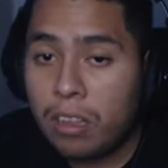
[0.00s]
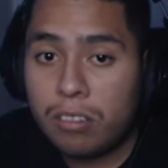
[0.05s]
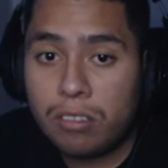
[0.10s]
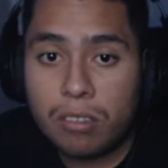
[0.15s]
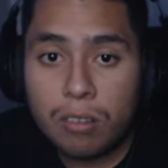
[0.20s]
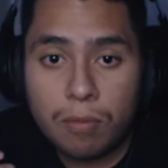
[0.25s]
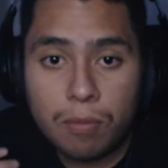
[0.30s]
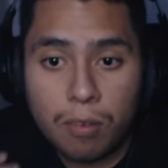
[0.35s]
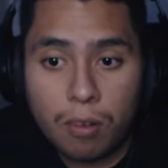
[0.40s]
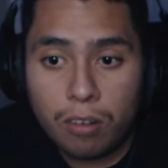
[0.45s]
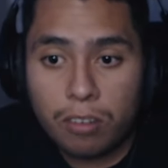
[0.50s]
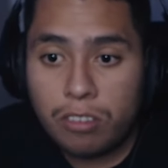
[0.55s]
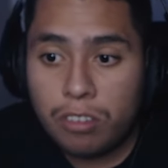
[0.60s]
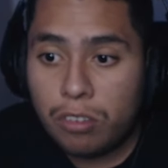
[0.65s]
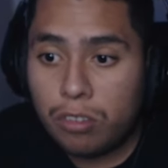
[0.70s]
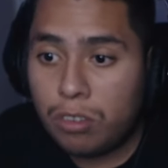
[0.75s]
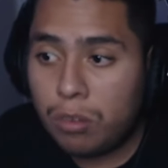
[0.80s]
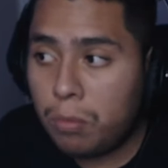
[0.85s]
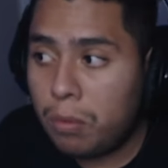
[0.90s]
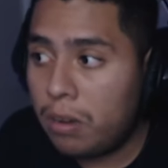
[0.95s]
the first
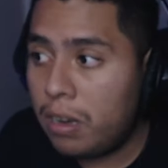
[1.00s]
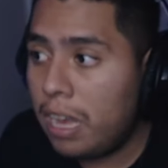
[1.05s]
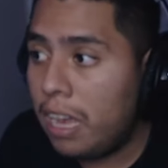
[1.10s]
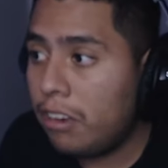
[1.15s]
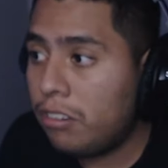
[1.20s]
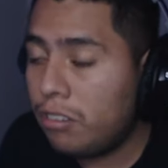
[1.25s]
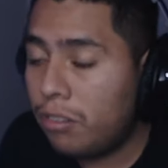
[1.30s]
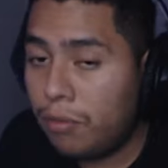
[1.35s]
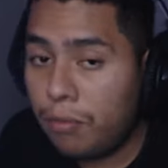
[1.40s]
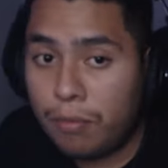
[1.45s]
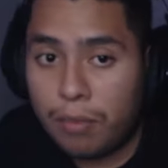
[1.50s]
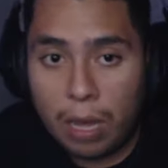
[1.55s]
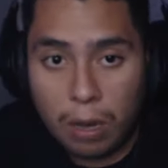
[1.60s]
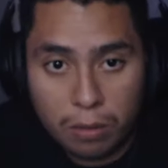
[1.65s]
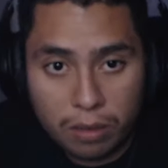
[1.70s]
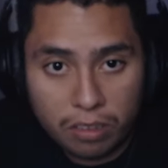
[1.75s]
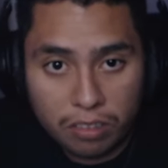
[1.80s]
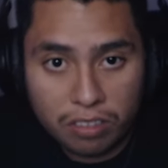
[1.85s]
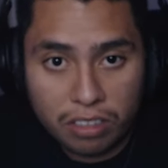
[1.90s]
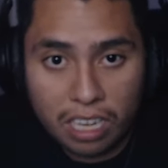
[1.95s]
YouTuber that actually
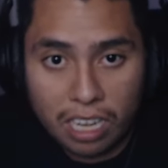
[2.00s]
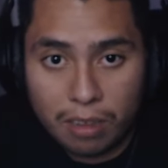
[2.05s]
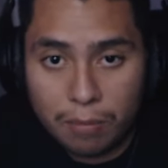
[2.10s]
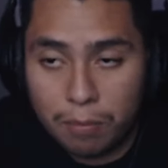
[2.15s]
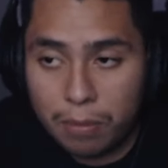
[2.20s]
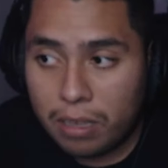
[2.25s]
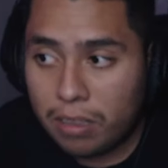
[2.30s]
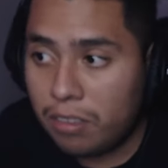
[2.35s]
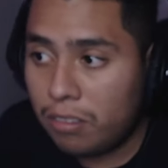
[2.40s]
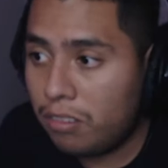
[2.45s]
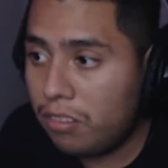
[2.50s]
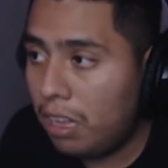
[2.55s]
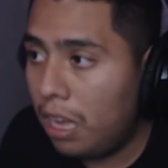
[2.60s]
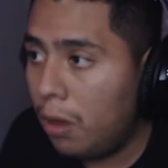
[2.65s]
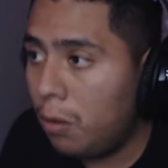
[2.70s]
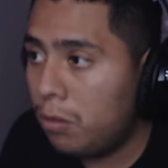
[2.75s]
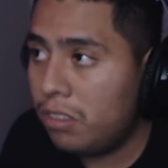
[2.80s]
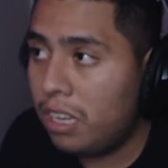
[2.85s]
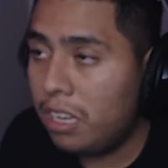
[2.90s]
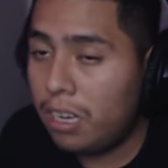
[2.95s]
found this game because I
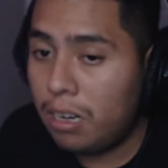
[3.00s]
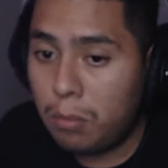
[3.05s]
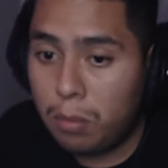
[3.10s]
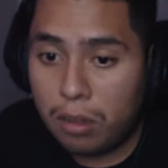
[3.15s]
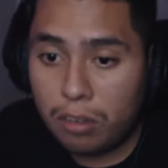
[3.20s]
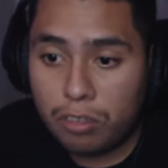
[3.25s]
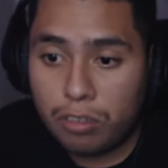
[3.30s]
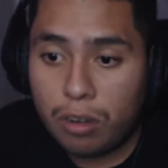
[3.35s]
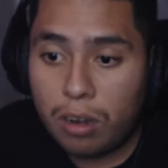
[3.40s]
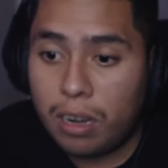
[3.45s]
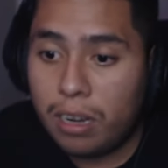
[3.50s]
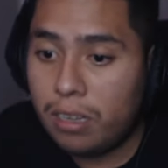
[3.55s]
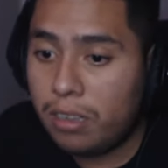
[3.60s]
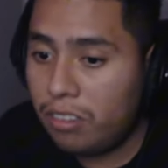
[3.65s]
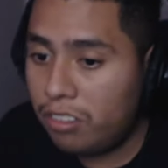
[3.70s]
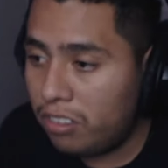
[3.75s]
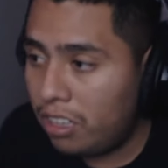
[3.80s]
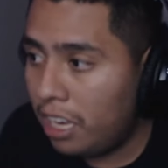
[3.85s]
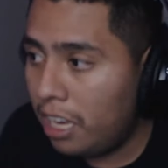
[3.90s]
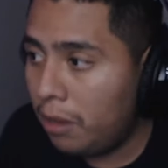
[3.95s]
was thinking about trying
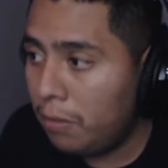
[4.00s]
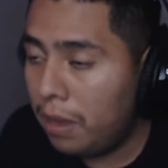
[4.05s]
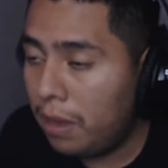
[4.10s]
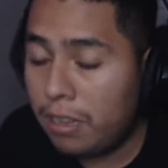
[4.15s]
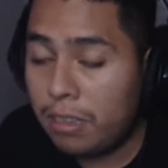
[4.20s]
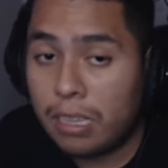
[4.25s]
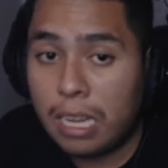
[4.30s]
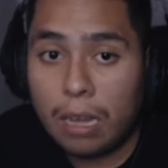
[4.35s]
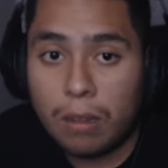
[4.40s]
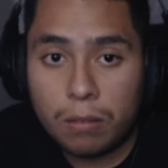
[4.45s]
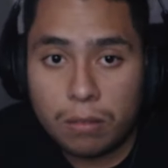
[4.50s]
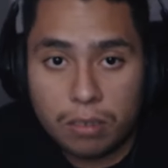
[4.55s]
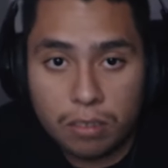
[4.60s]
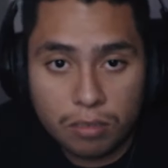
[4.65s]
this game. I downloaded this